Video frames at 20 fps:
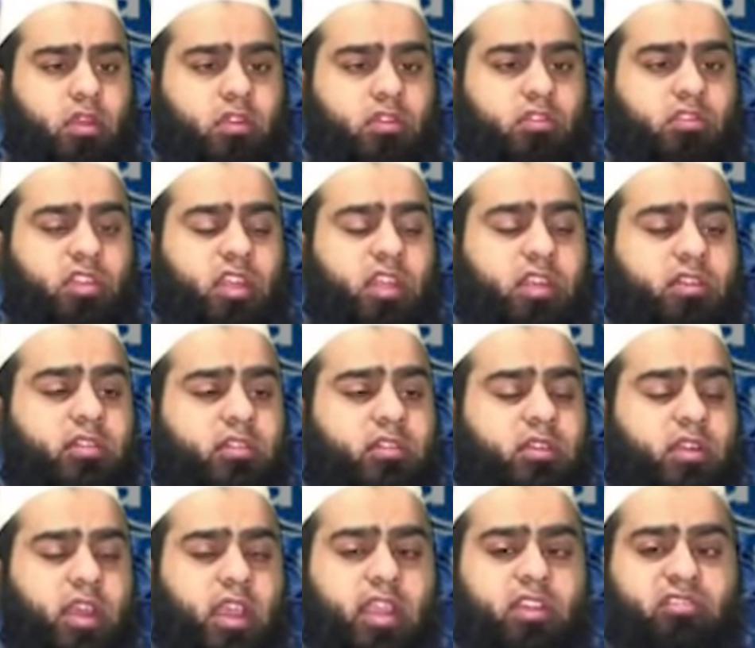Read
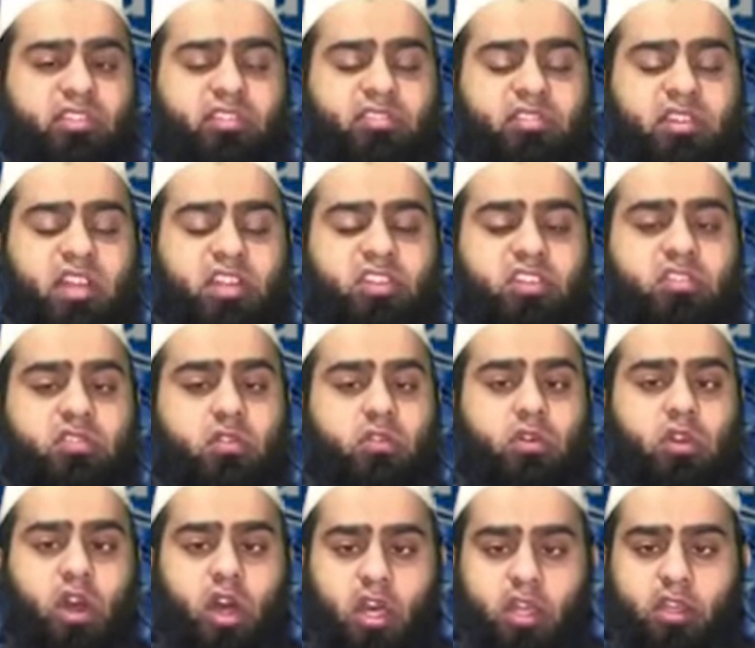a translation of the
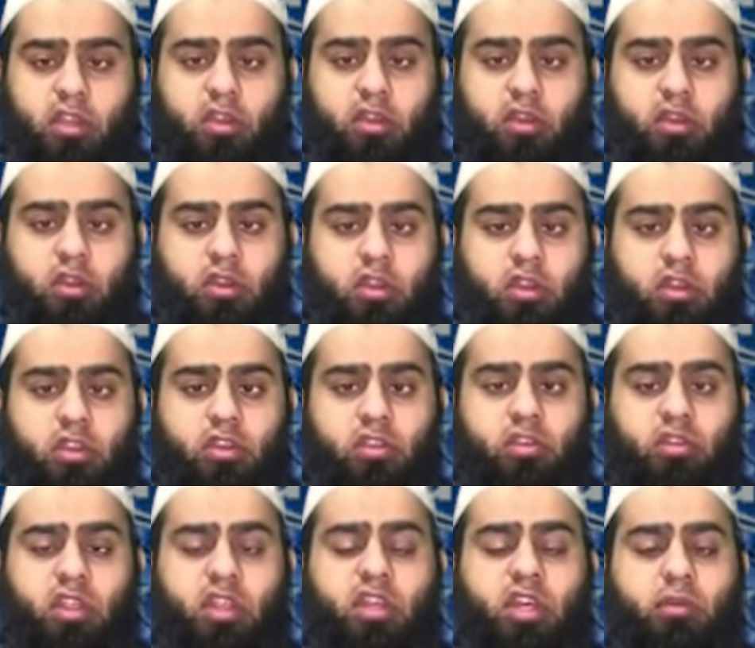Quran,
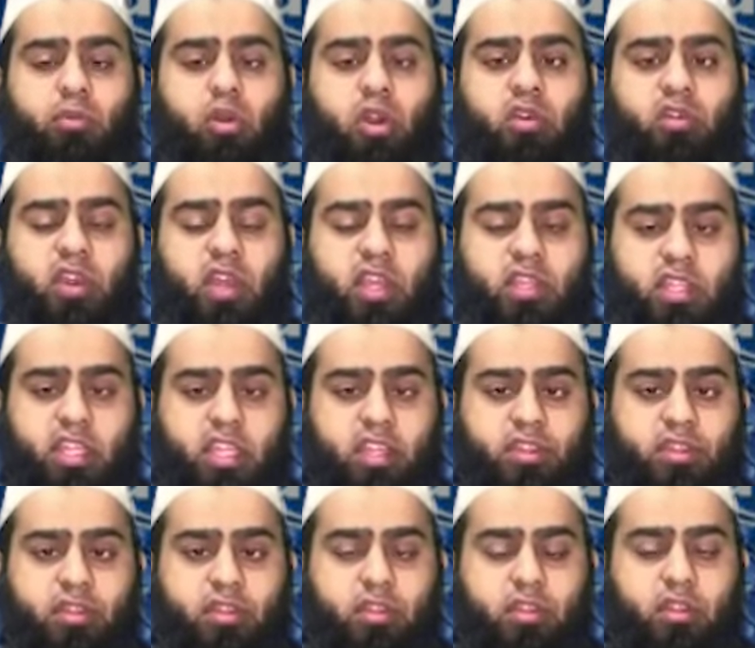read a book of
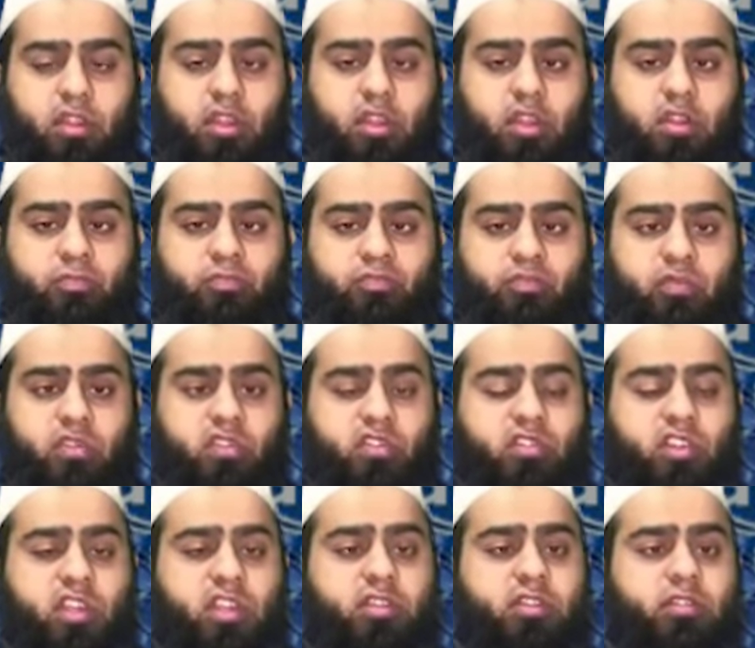hadith,
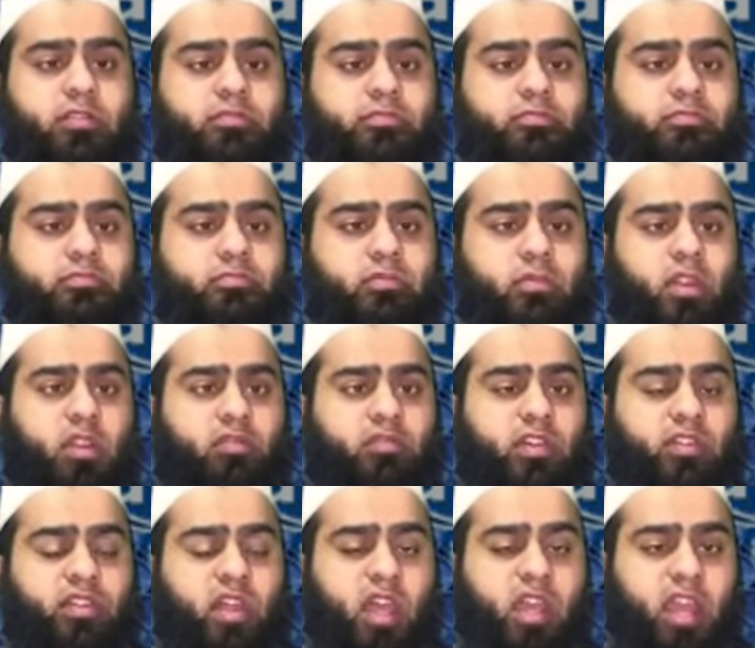read
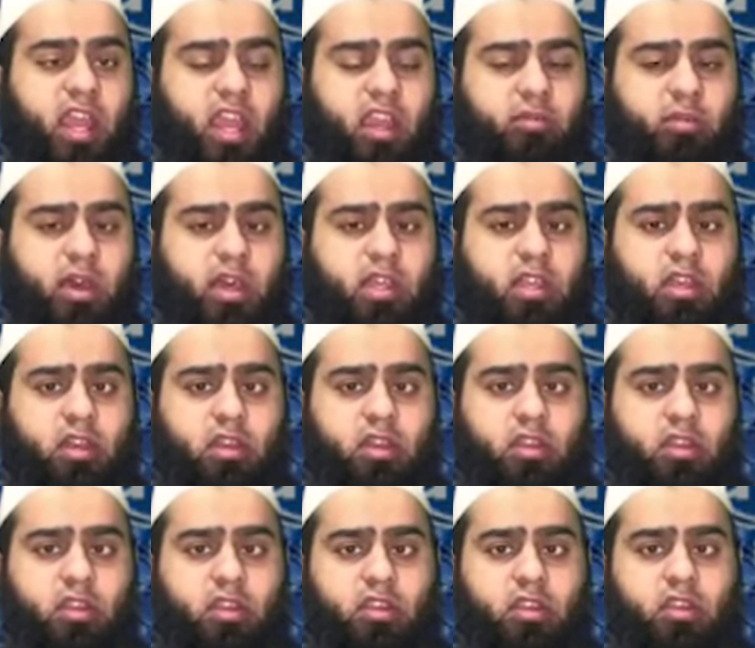Fadail Amal,
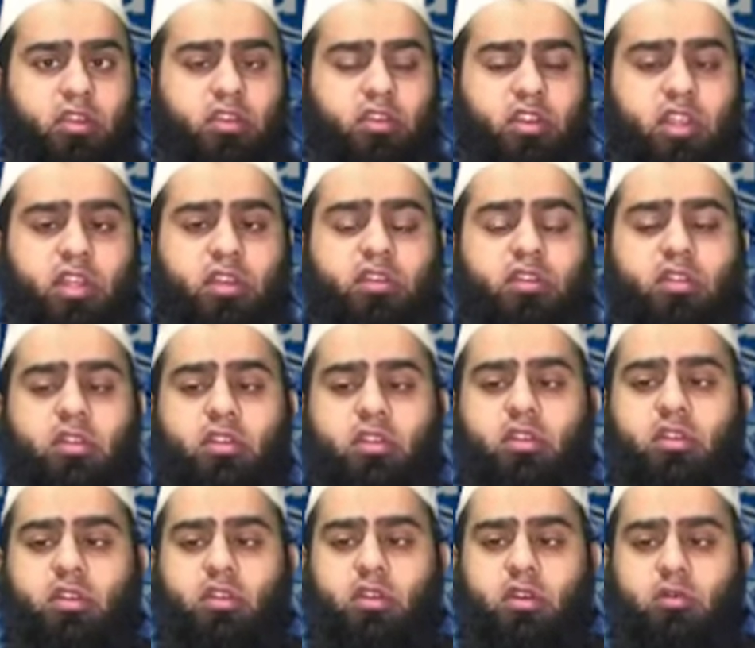read
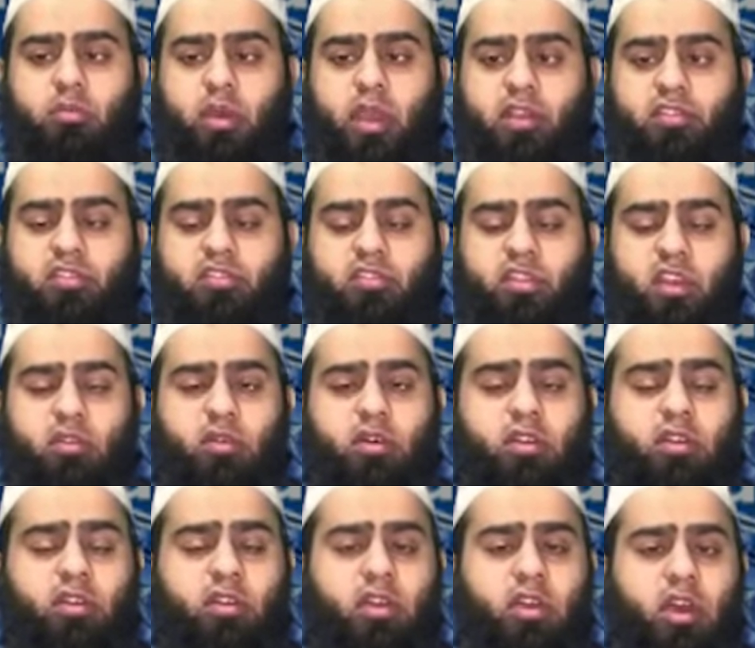Bahish
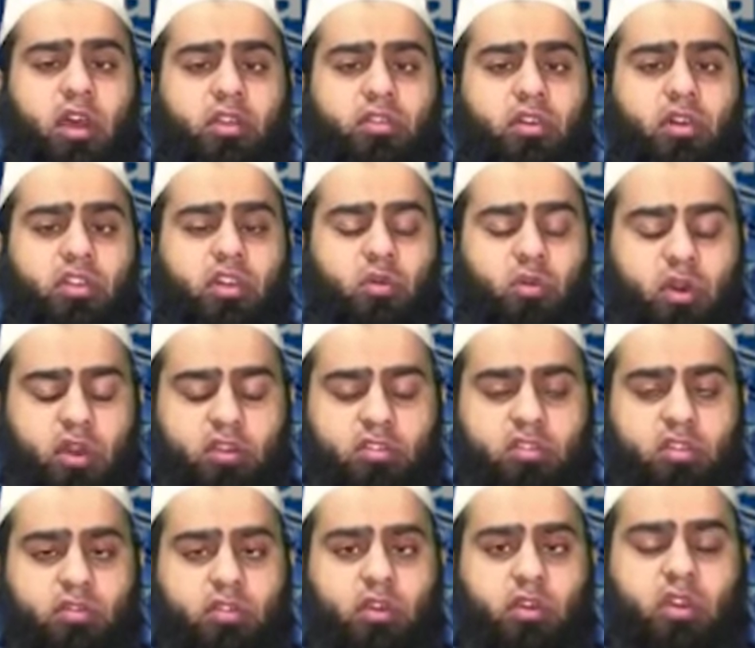Zewar and other
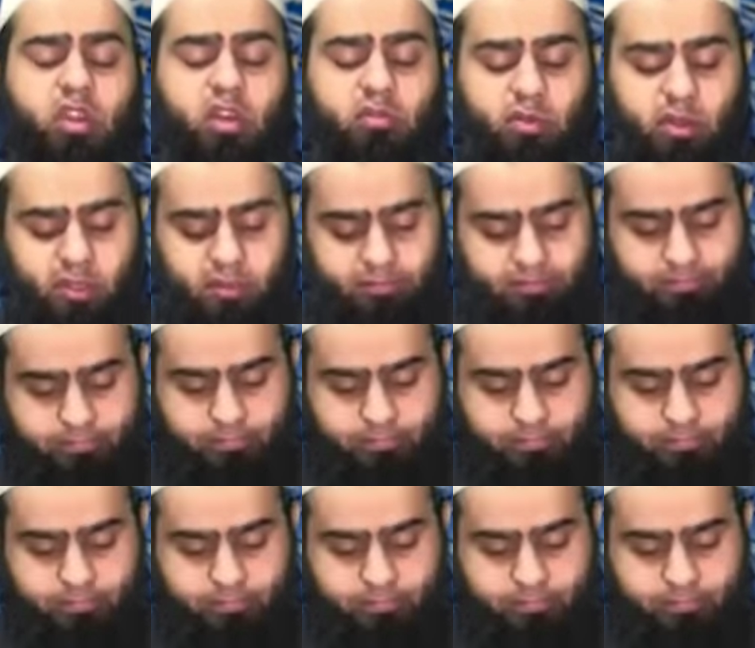works of the ulama.